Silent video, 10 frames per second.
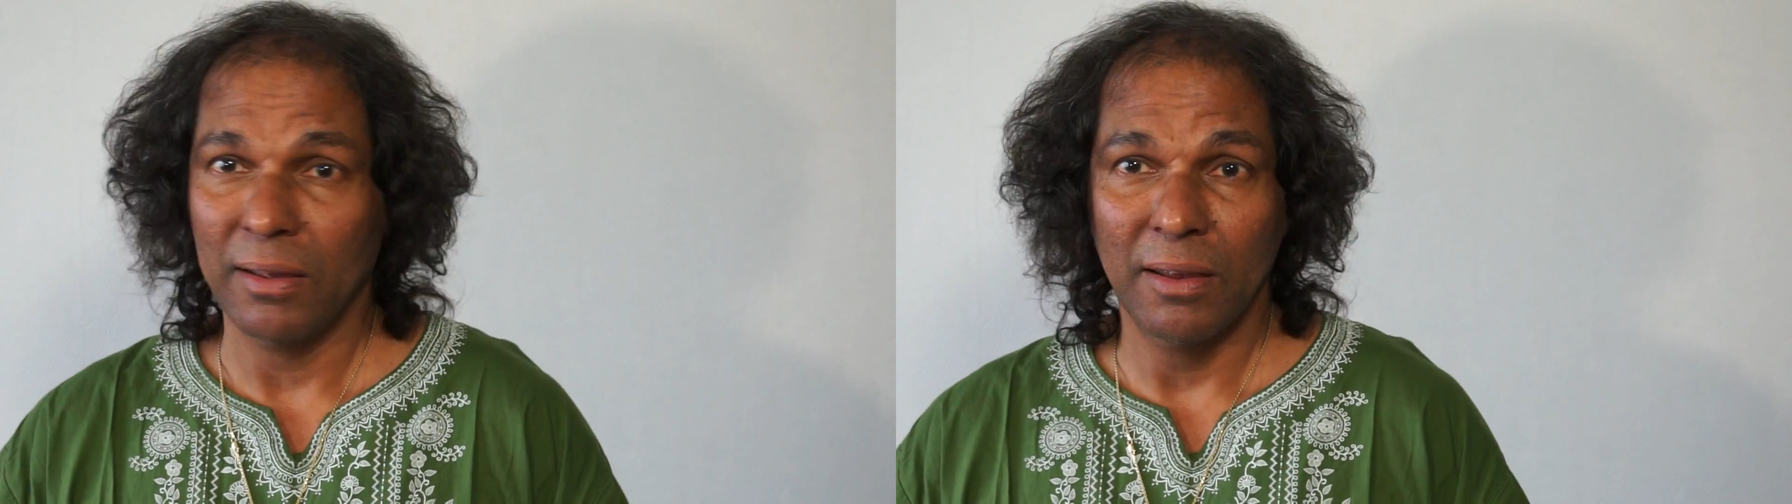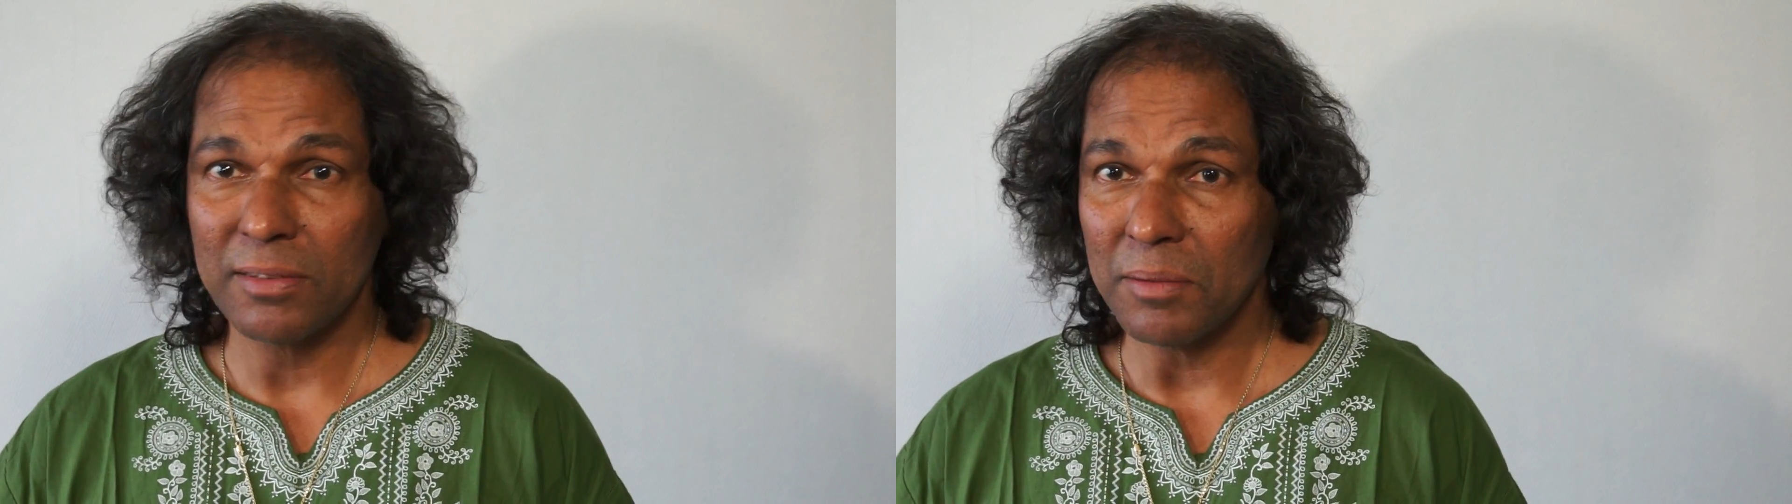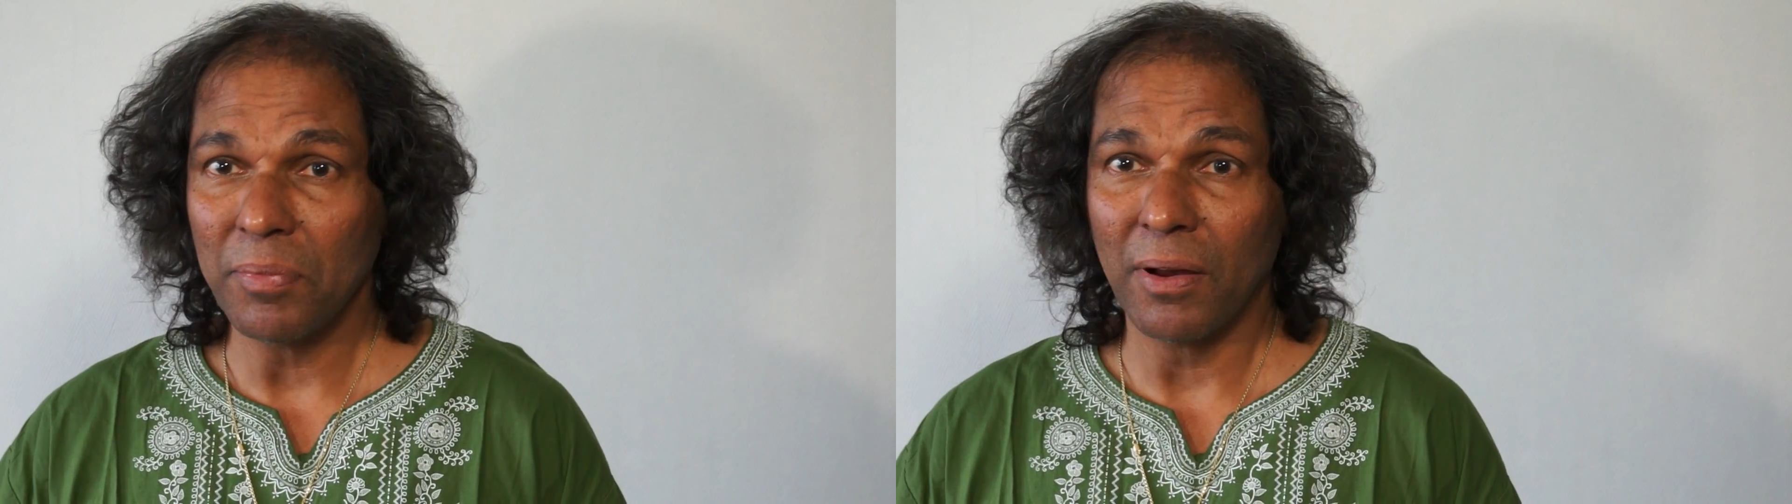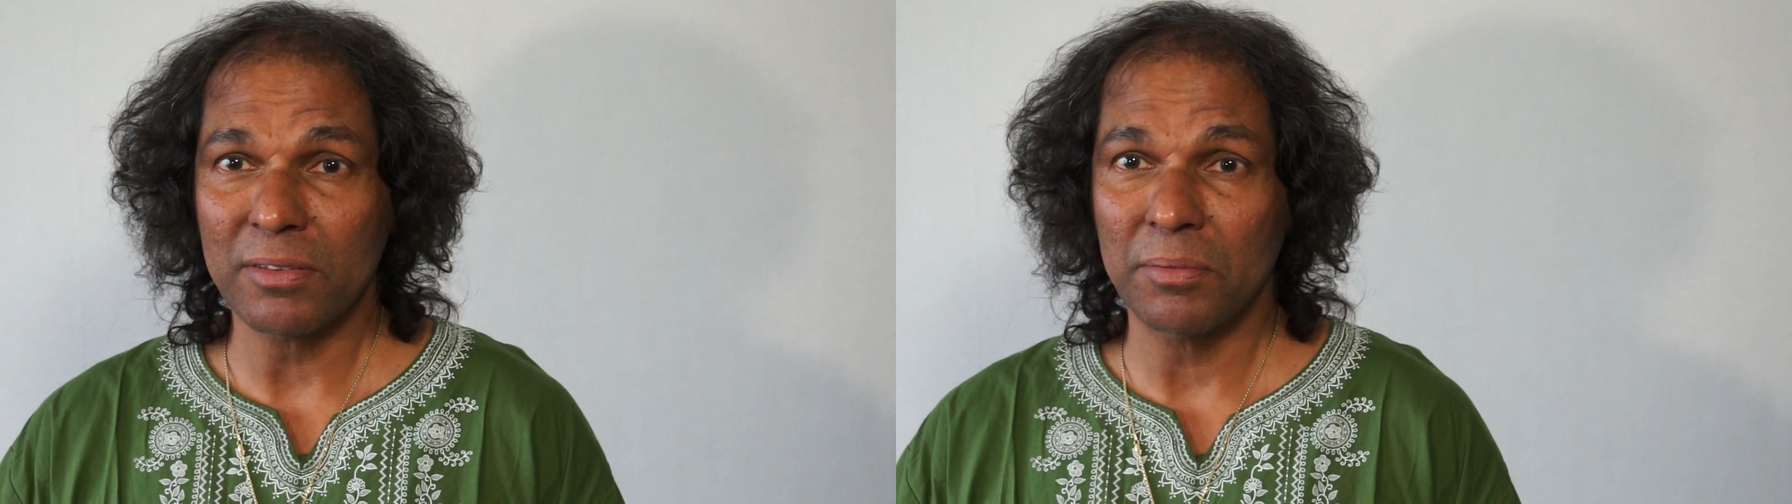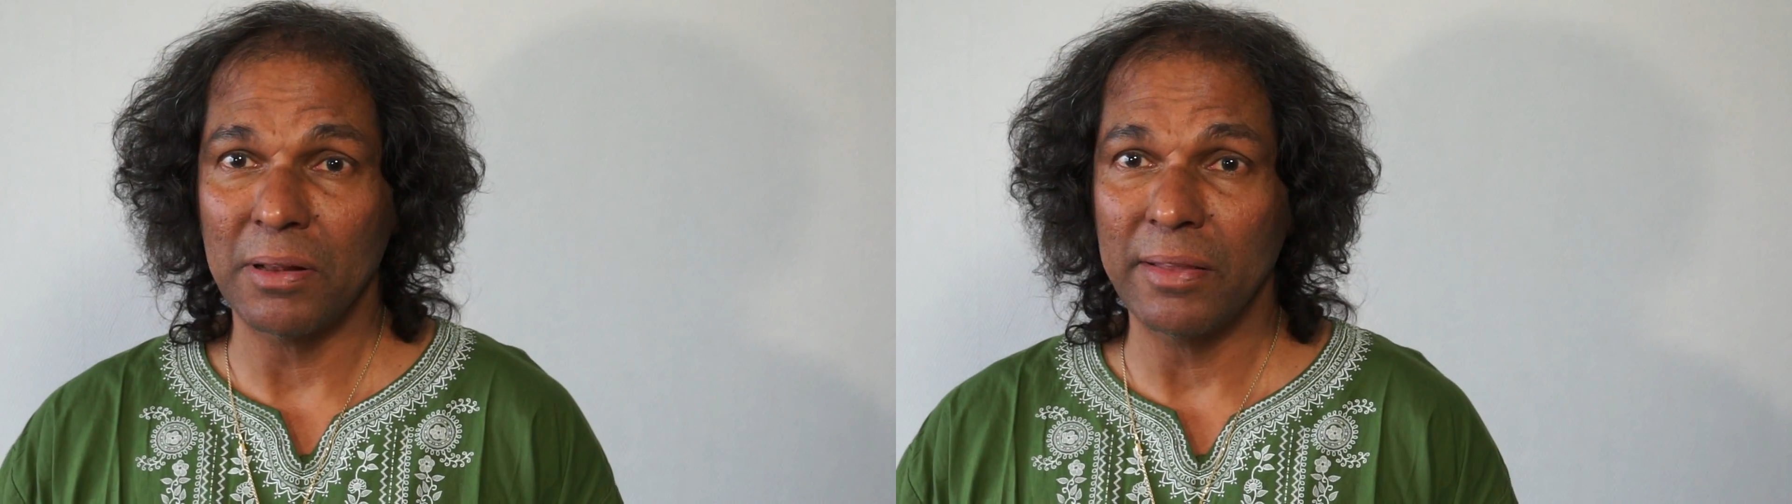it's
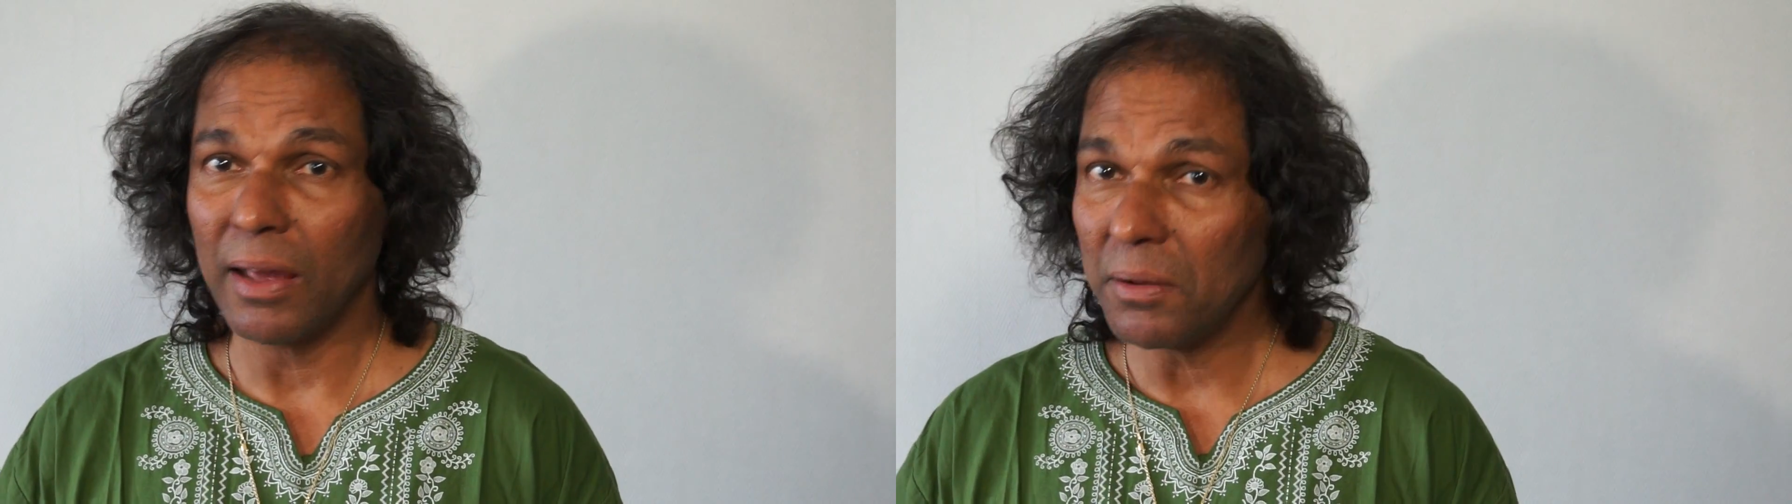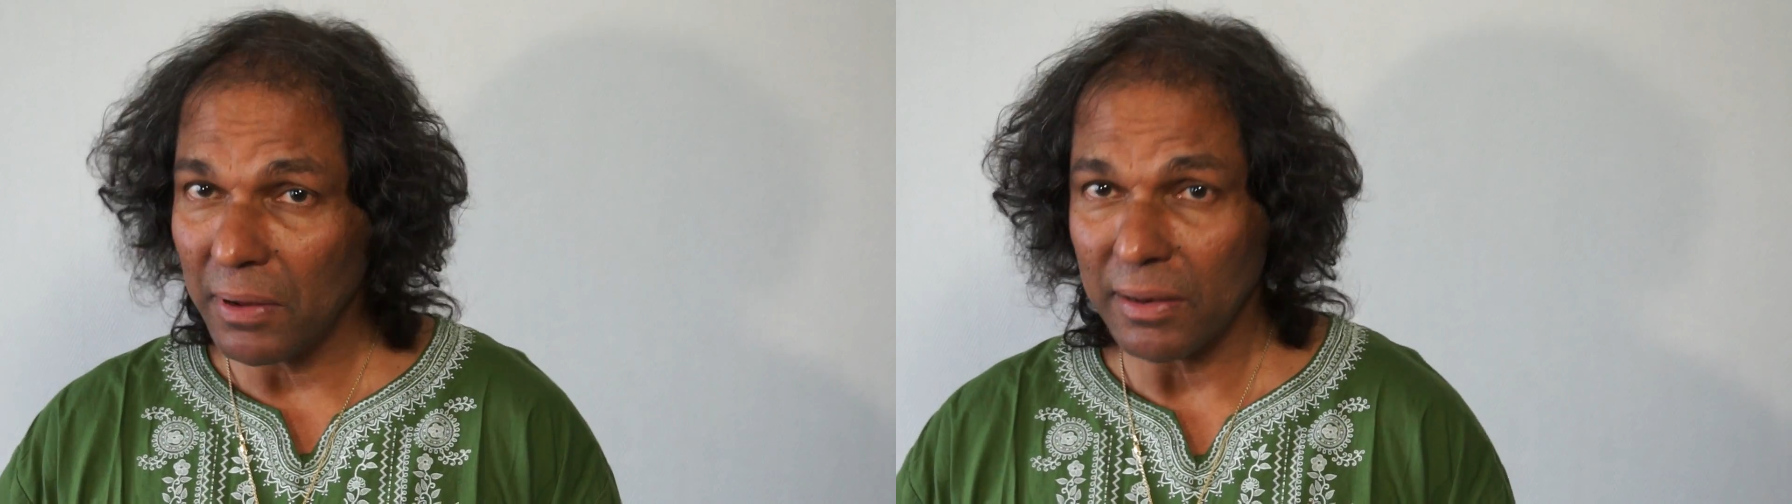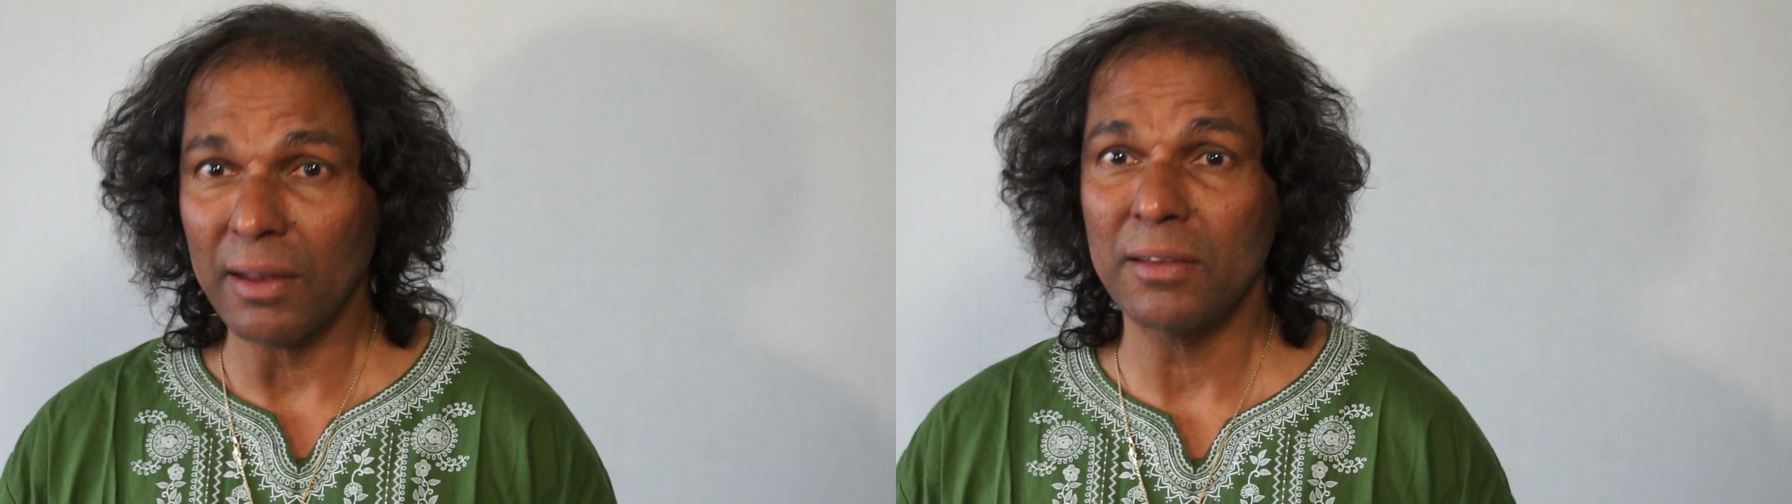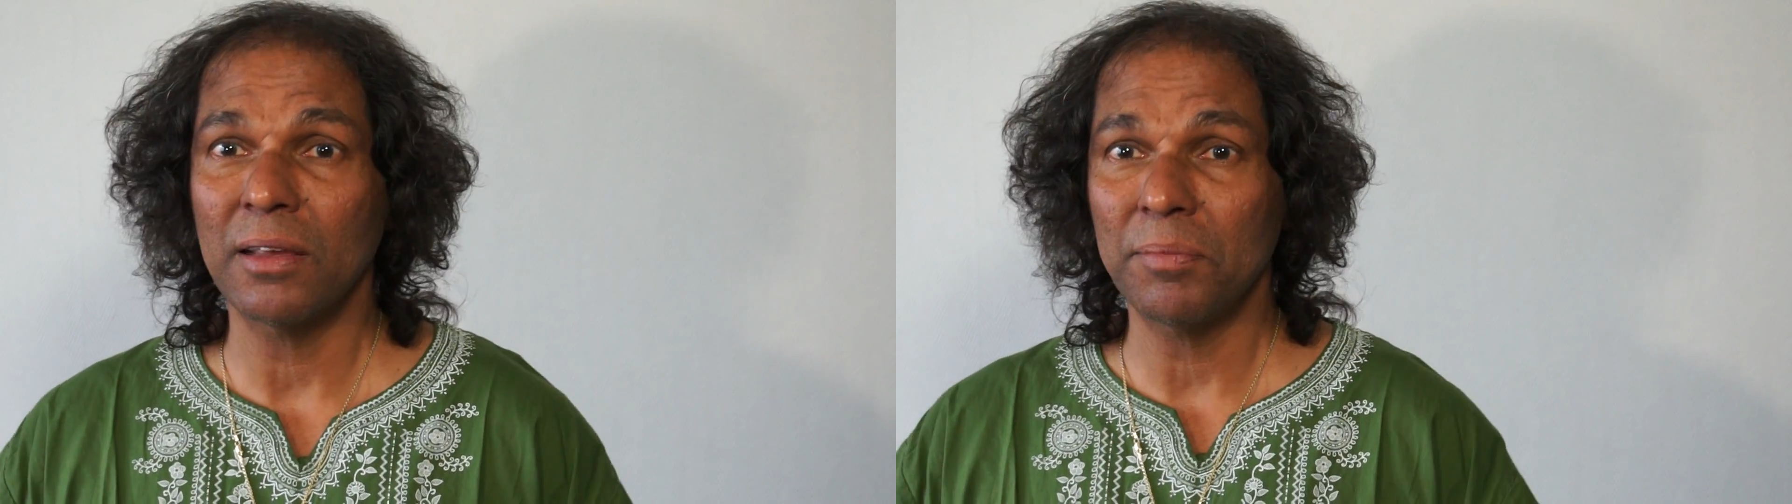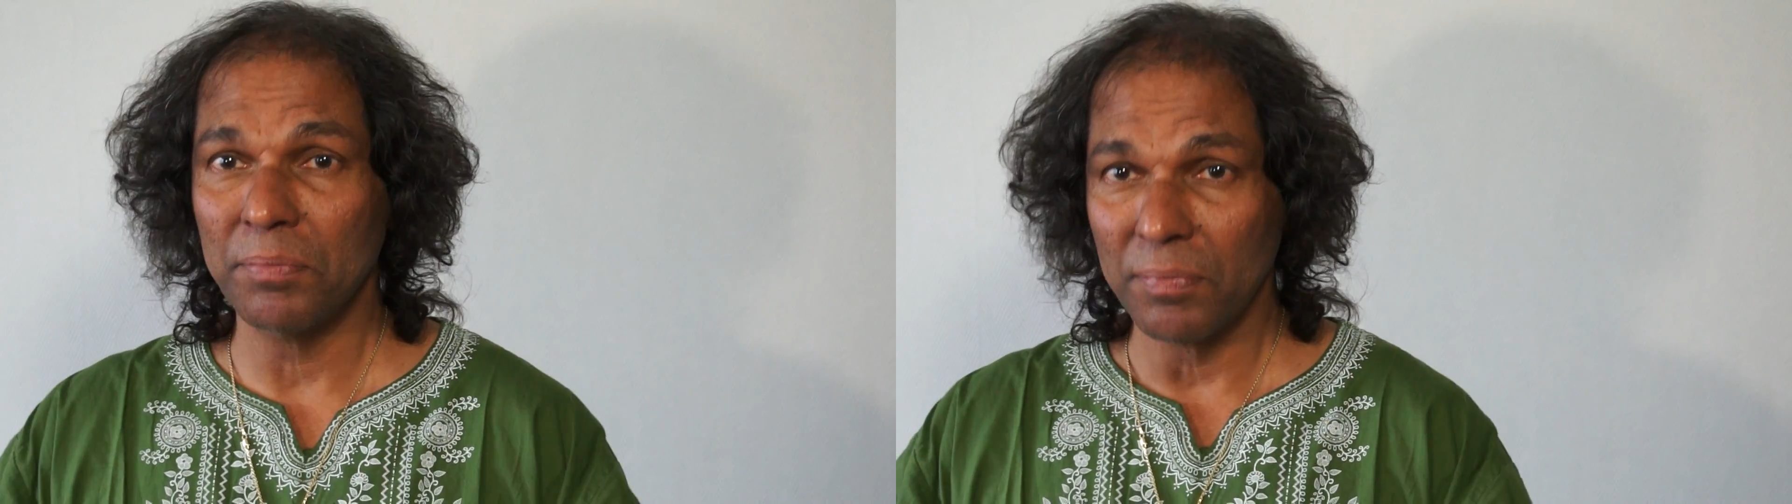impossible. Then it ends up,